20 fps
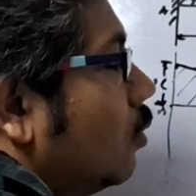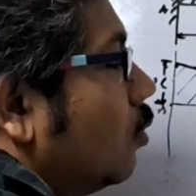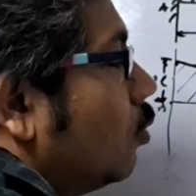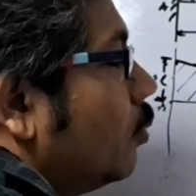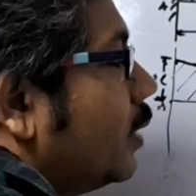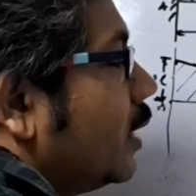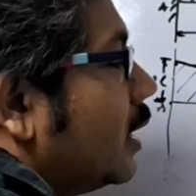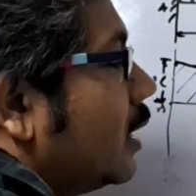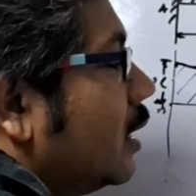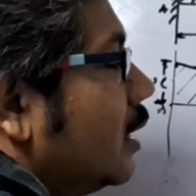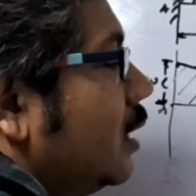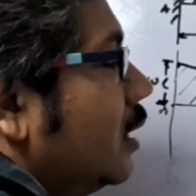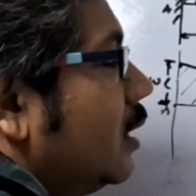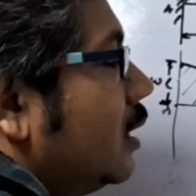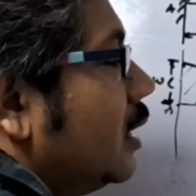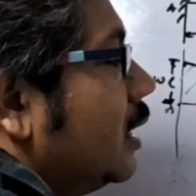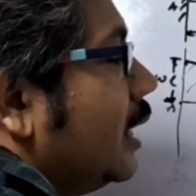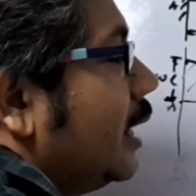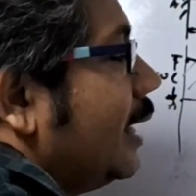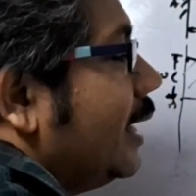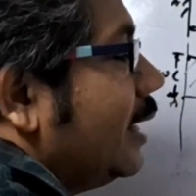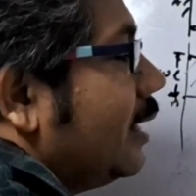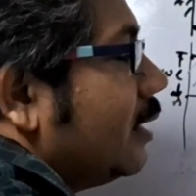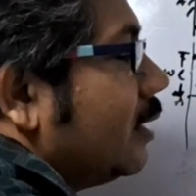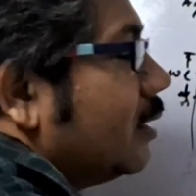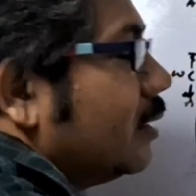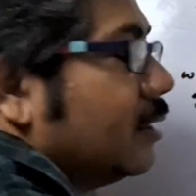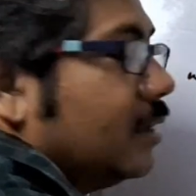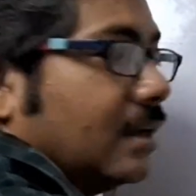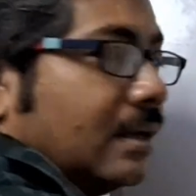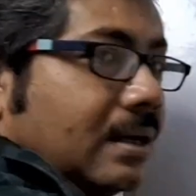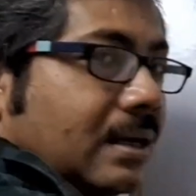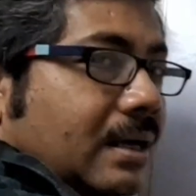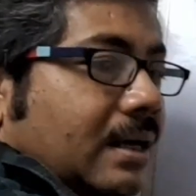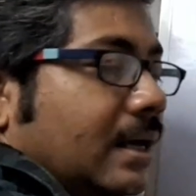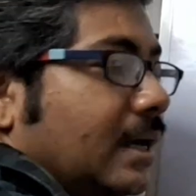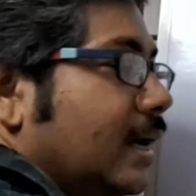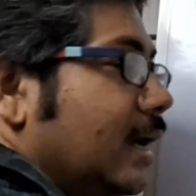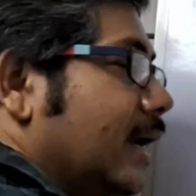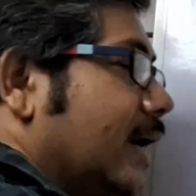omega L,
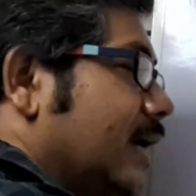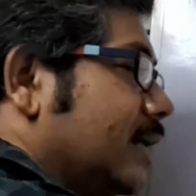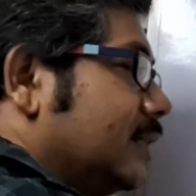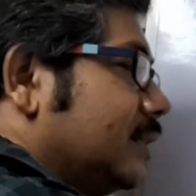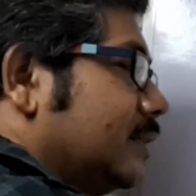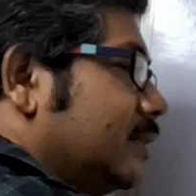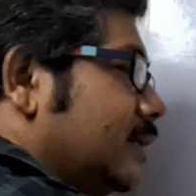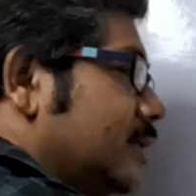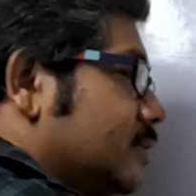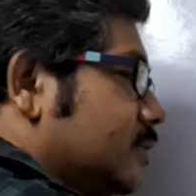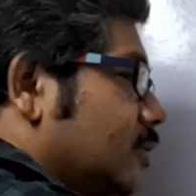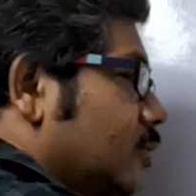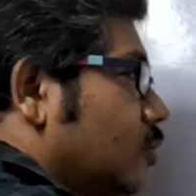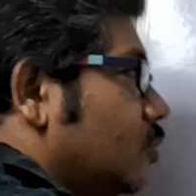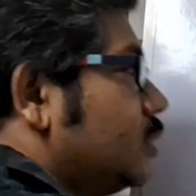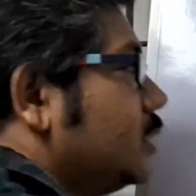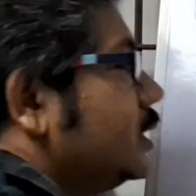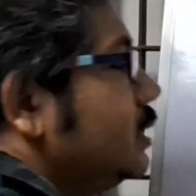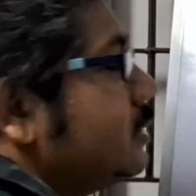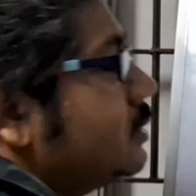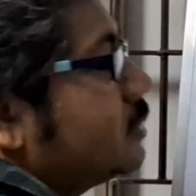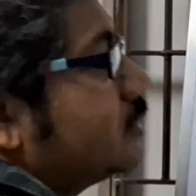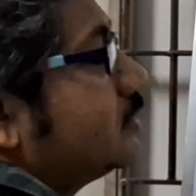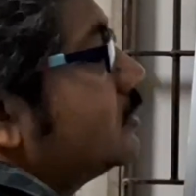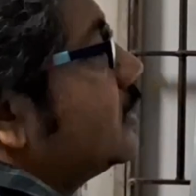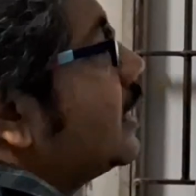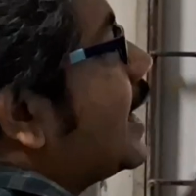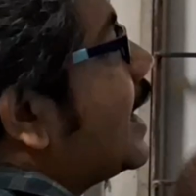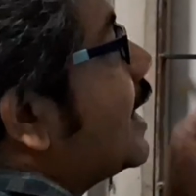and this load is